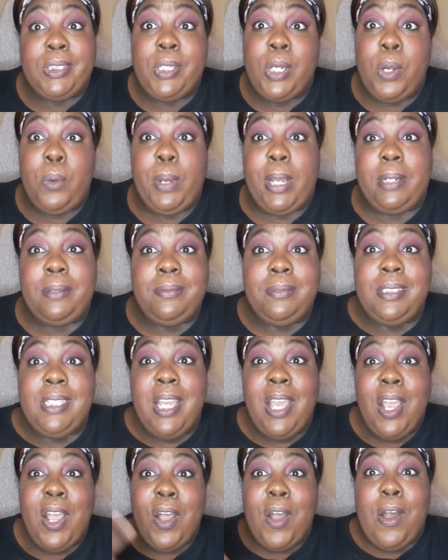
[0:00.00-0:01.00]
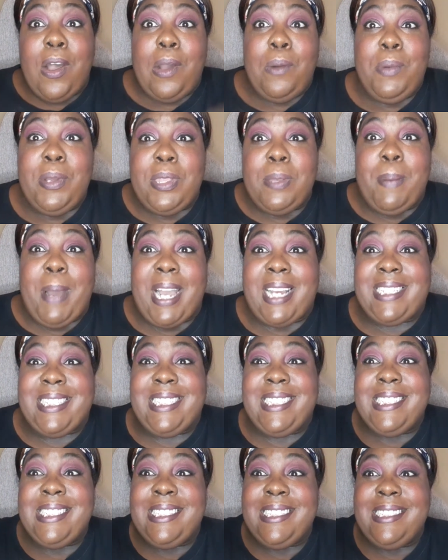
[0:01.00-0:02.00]
Oh well, on with the
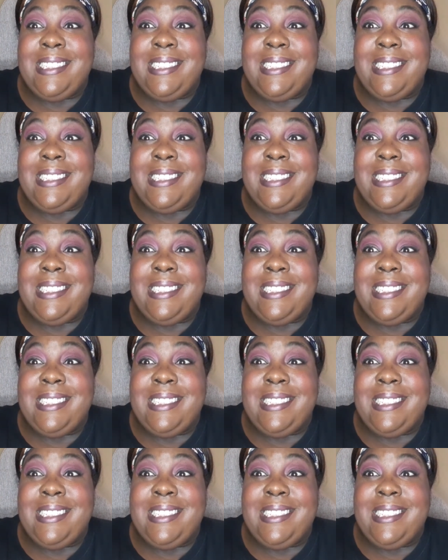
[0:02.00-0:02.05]
box.